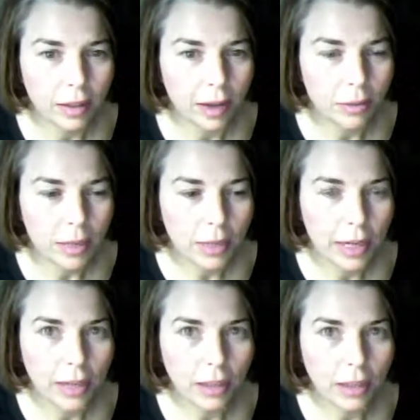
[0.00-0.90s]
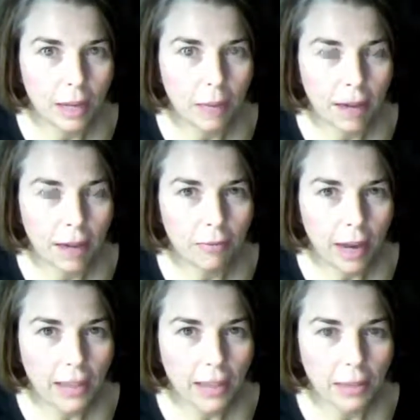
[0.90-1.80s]
don't want to eat a lot of bad
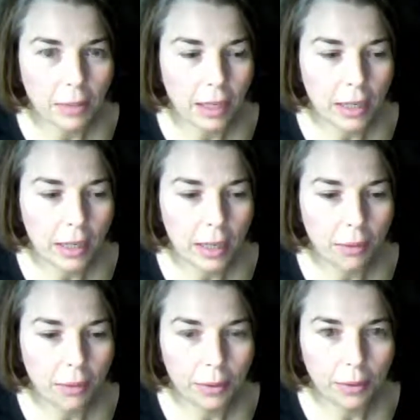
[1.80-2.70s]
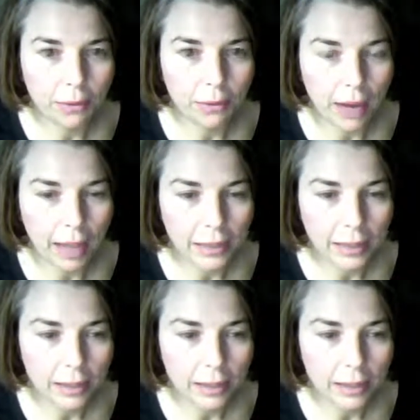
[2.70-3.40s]
fats. I want to eat healthier fats.